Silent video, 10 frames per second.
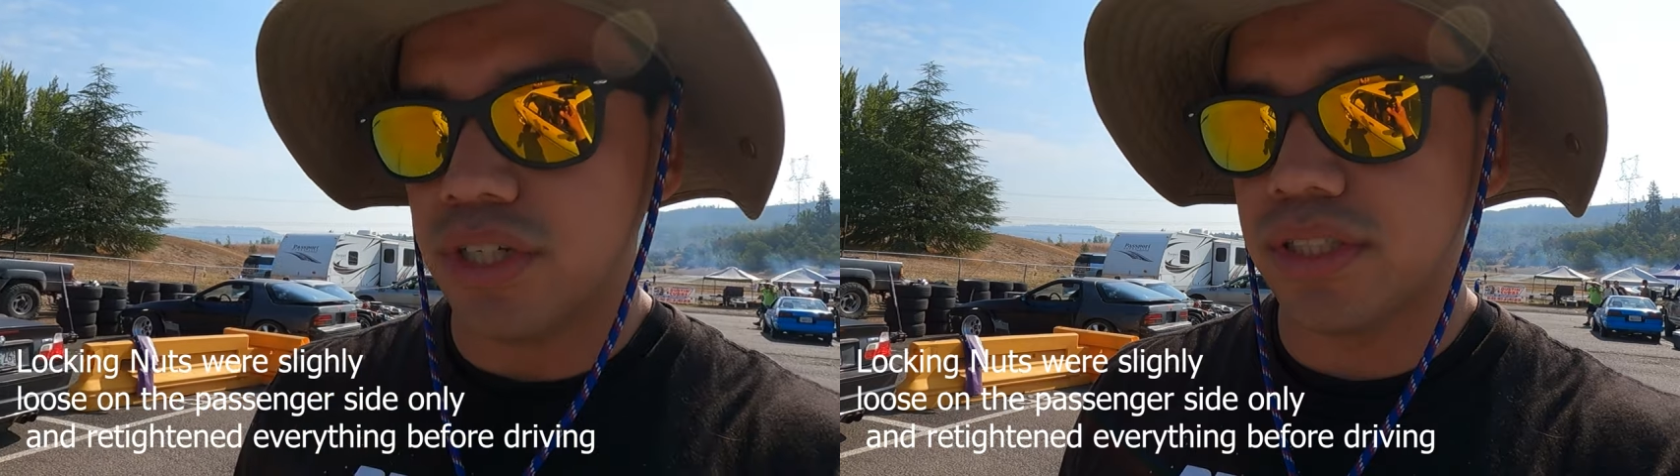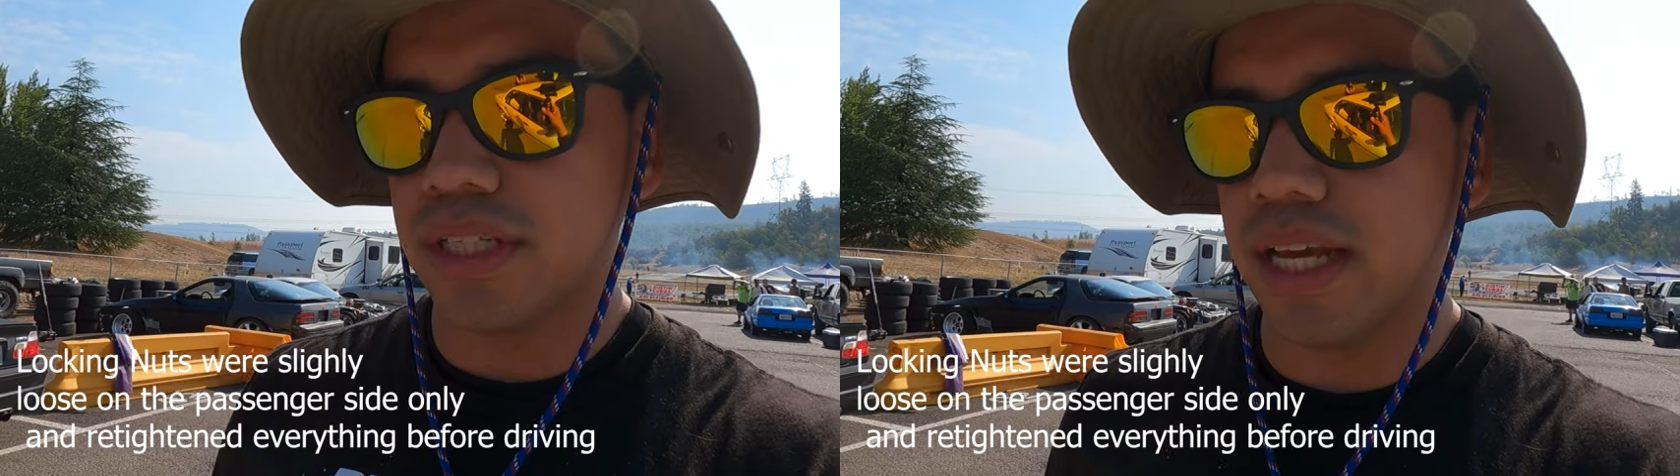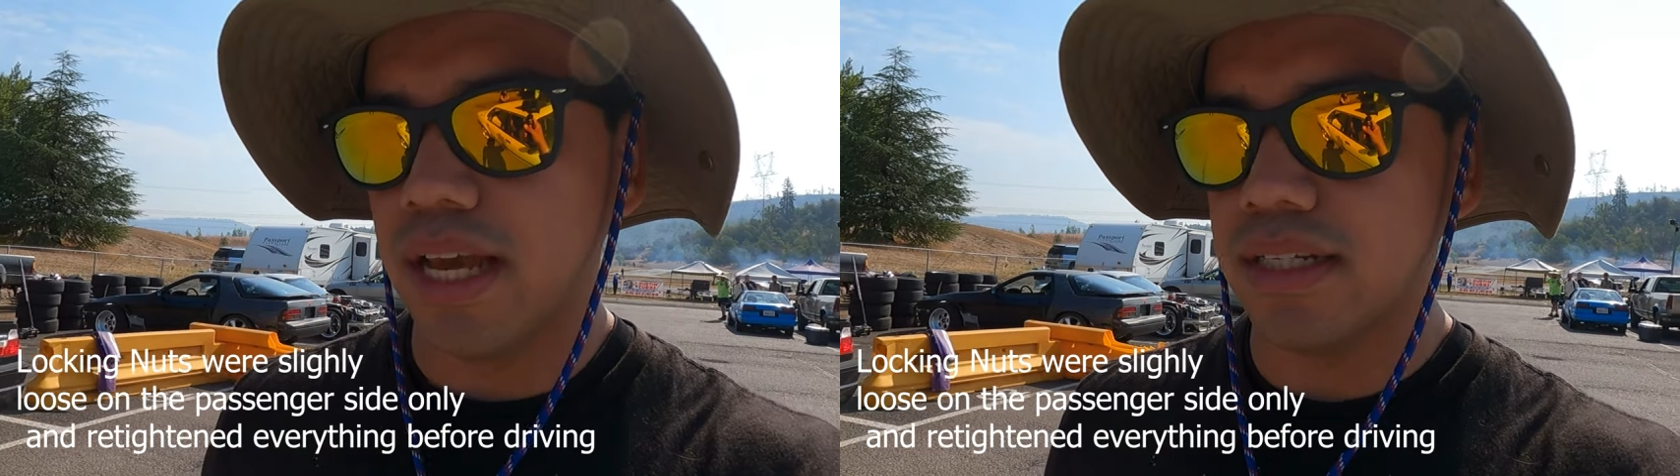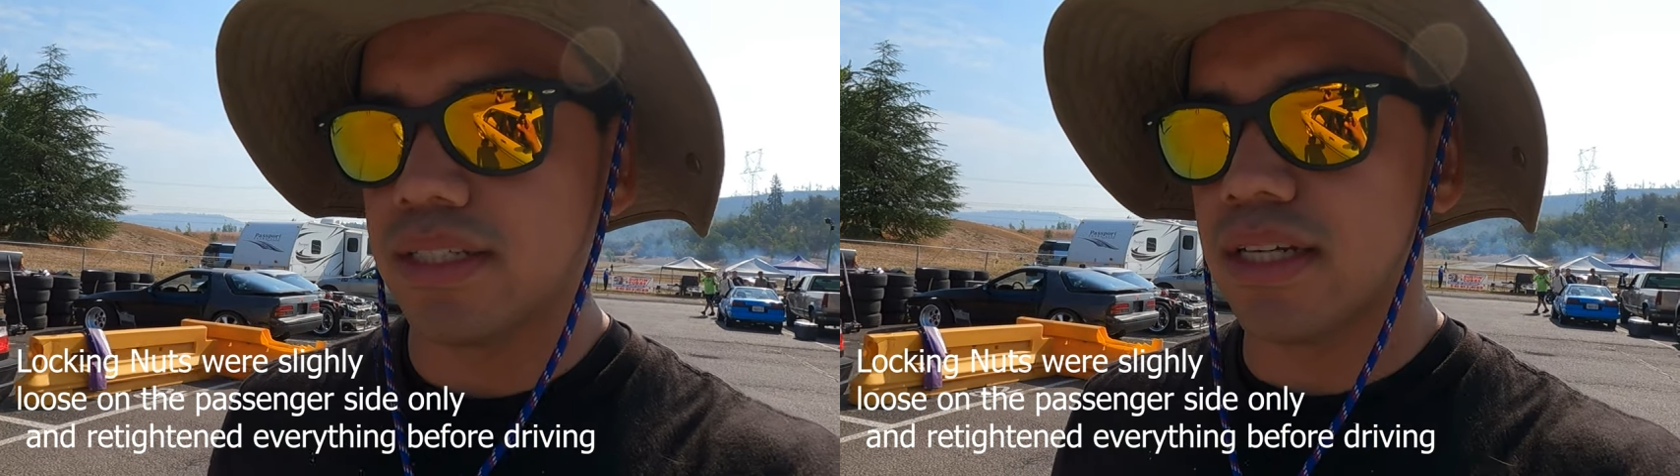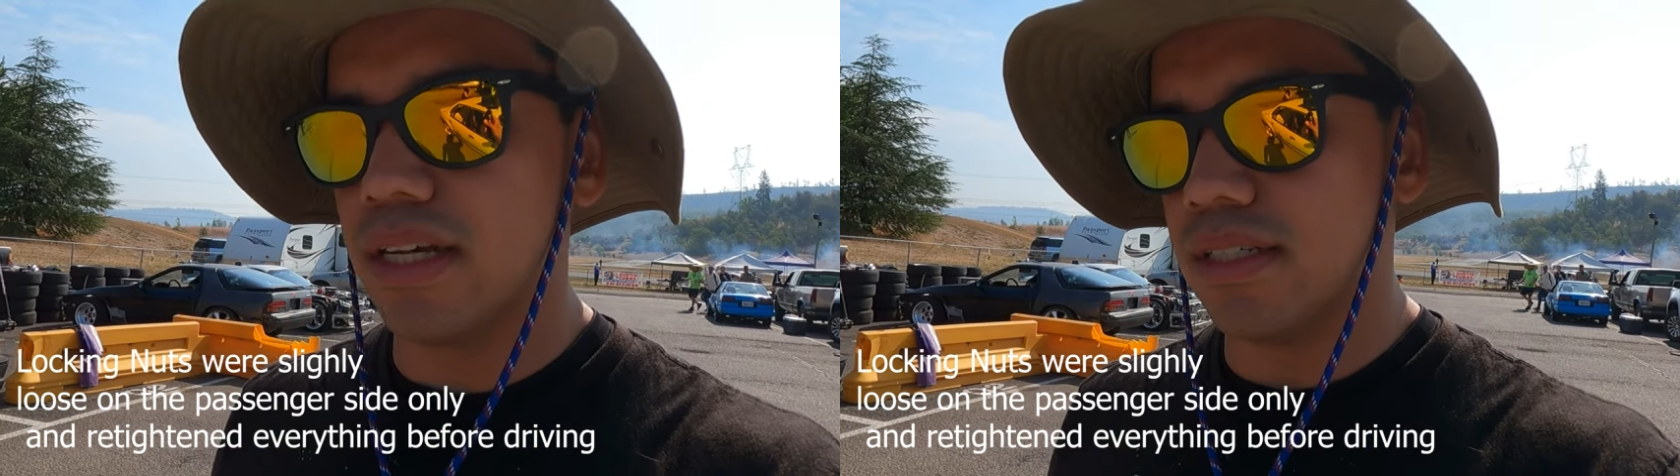just in
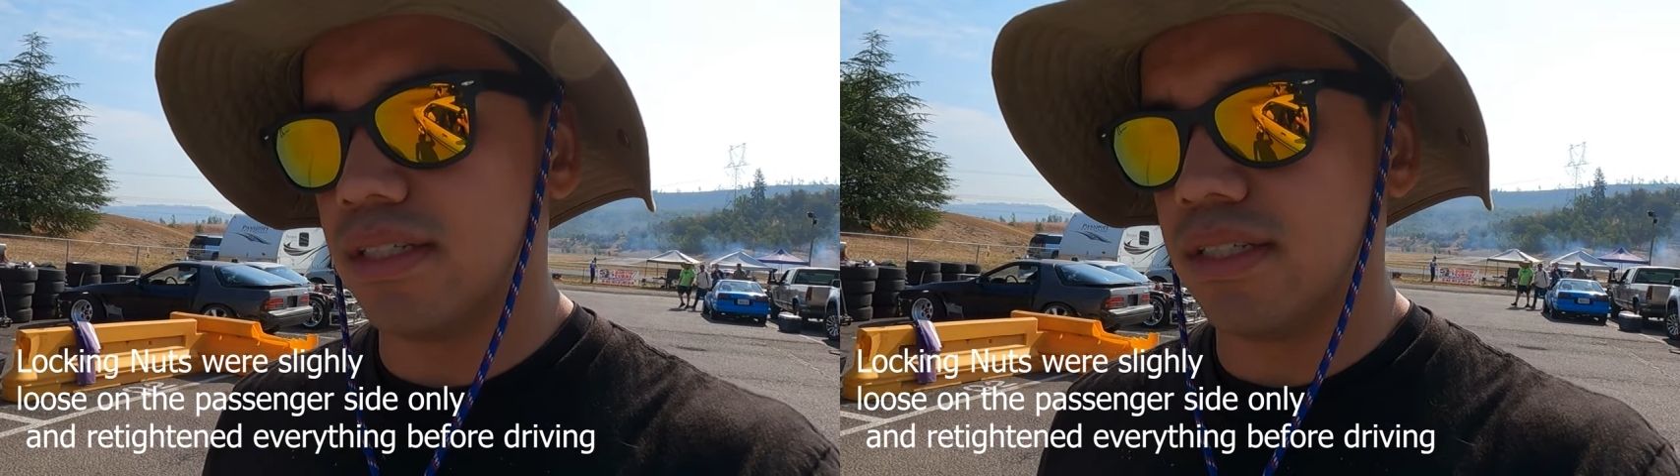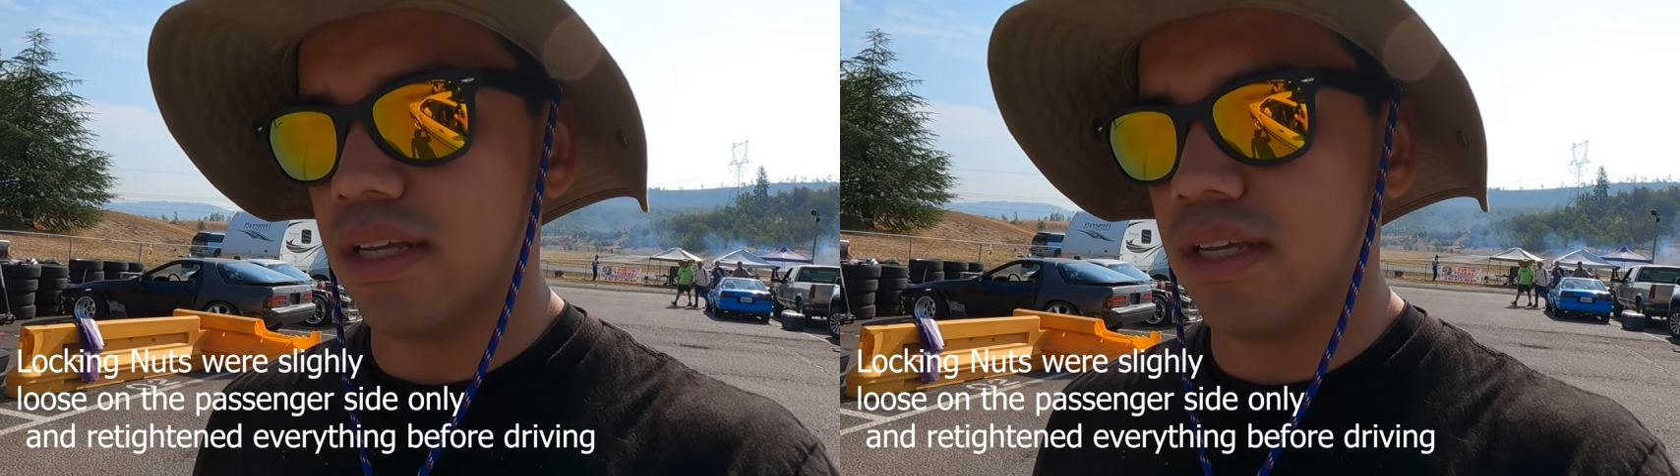case, because